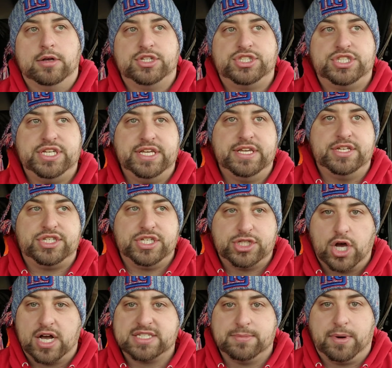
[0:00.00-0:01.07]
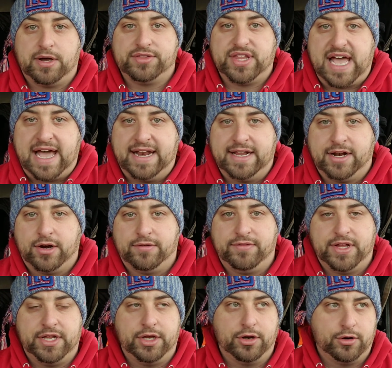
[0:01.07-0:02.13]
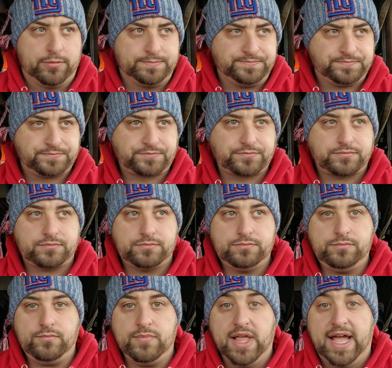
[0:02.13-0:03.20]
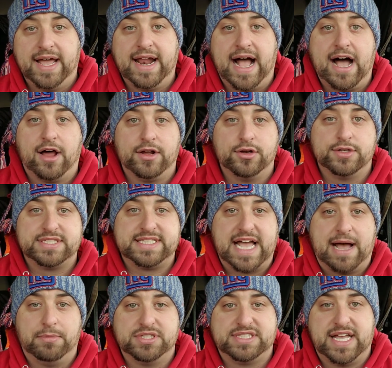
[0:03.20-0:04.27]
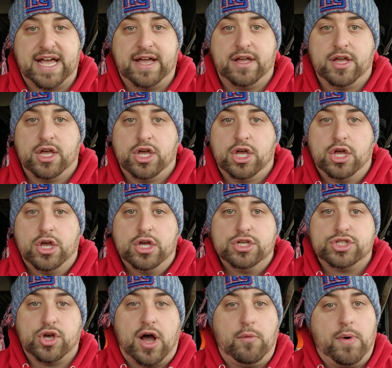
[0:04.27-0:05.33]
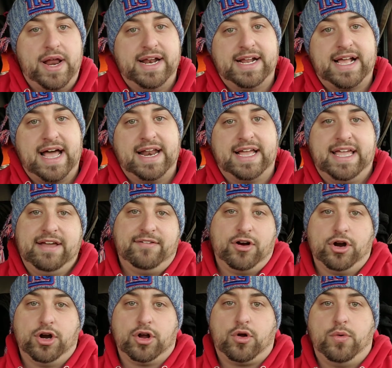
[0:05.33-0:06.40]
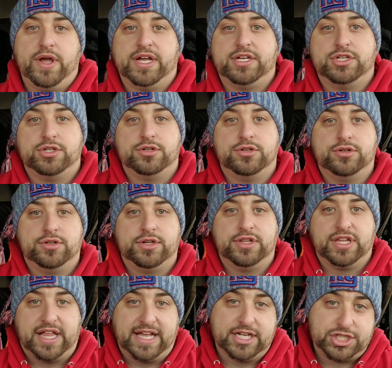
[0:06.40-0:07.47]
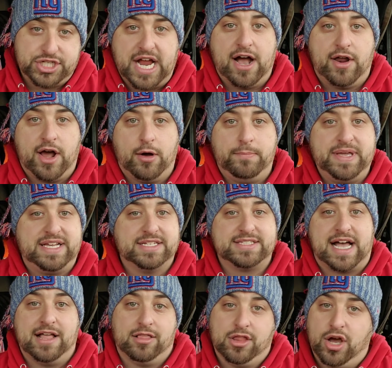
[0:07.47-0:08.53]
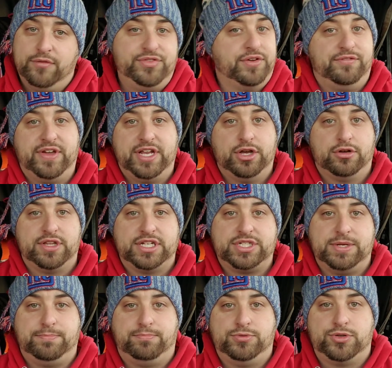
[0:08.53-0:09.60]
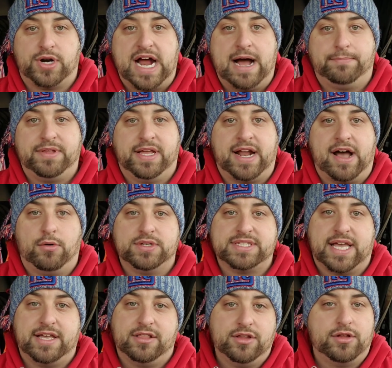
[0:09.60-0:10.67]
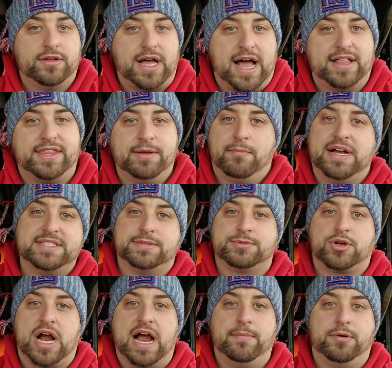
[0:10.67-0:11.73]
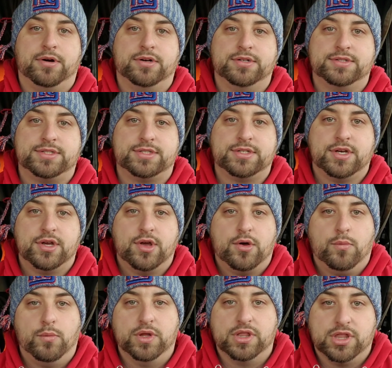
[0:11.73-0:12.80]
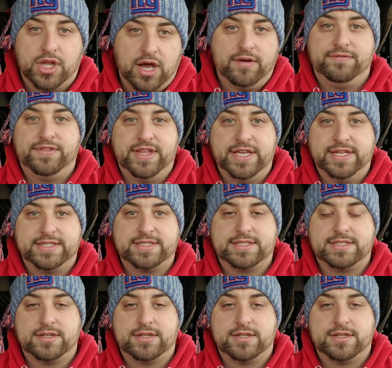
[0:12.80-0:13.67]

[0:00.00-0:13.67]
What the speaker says: She talks about that in her video and how to establish that. So I wanted to kind of give her a quick, like a shout out, because I love the video that she dropped, and I was like, look, I think my subscribers would love this.